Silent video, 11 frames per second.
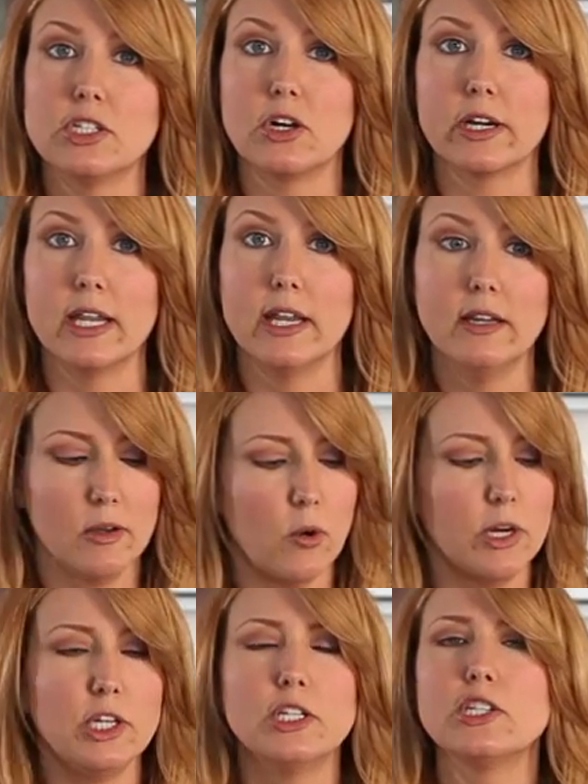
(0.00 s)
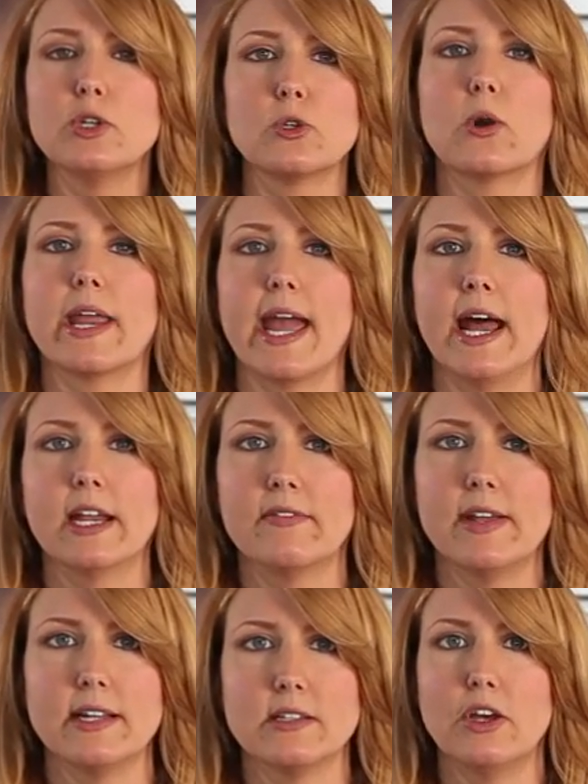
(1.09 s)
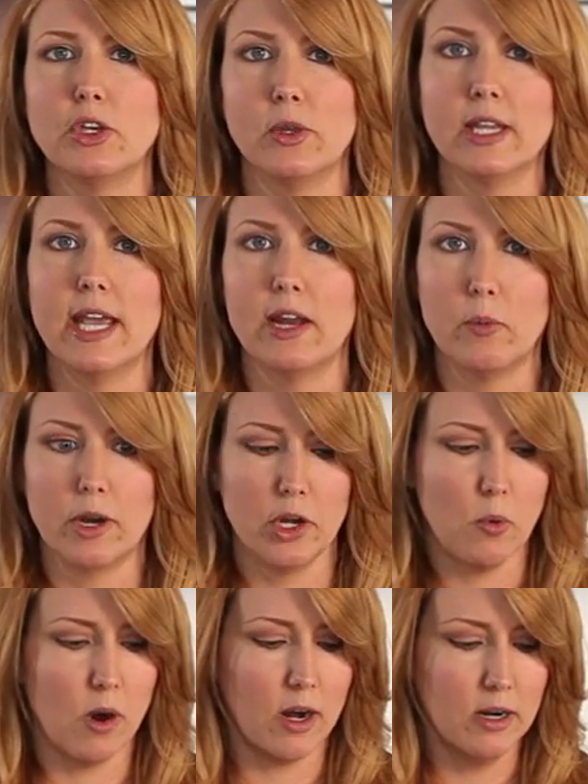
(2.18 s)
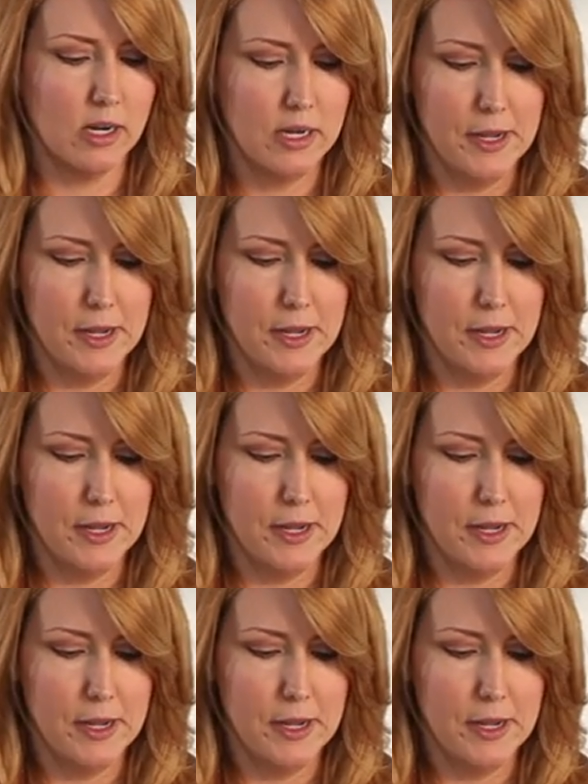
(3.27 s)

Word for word: turkey, or you just use organic if that's all you can get where you are.